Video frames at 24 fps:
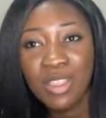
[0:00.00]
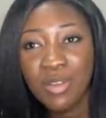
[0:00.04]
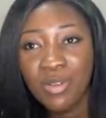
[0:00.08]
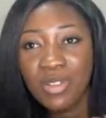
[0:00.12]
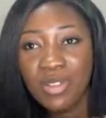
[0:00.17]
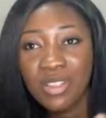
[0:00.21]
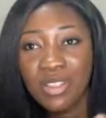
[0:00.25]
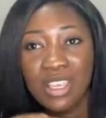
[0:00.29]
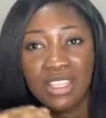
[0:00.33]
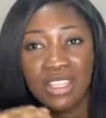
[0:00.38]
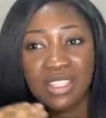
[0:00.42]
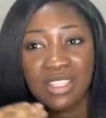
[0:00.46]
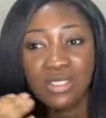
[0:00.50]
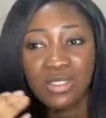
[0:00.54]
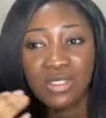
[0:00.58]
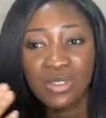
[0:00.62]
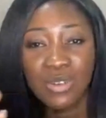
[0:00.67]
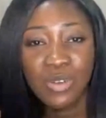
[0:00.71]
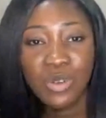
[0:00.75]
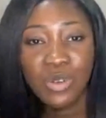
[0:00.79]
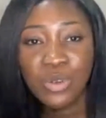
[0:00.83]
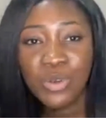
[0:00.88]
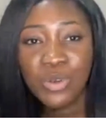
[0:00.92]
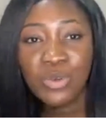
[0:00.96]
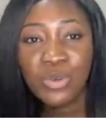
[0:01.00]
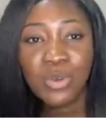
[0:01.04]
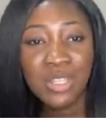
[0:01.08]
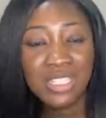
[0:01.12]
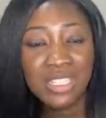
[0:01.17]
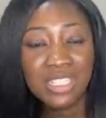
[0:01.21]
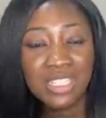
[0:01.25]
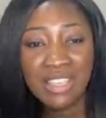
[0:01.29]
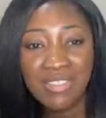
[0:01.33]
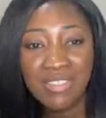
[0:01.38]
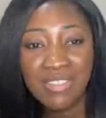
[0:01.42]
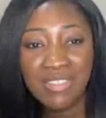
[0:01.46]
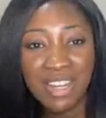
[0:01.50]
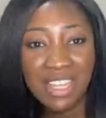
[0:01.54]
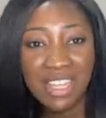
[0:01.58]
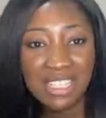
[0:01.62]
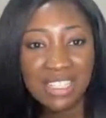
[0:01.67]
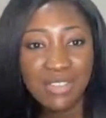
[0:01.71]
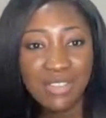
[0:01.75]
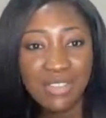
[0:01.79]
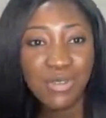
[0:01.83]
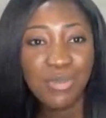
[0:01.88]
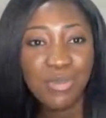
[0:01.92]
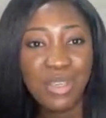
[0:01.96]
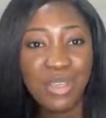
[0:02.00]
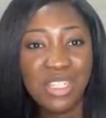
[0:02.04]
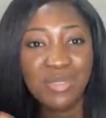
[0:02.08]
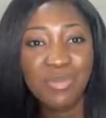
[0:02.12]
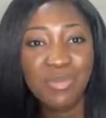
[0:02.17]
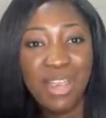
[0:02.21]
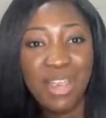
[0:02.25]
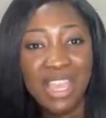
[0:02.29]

Yes, Google was giving us information,